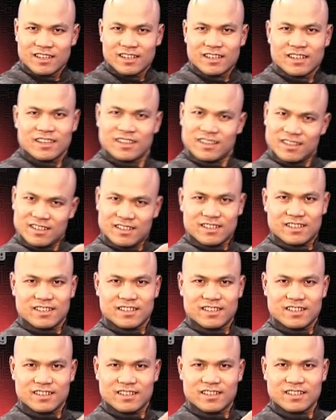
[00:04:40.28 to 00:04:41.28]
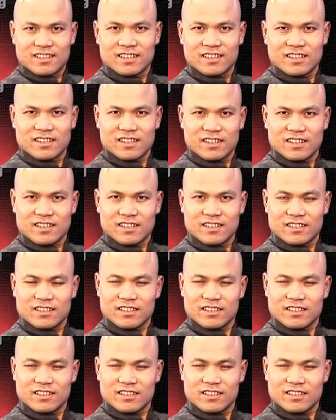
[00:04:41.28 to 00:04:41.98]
[no speech]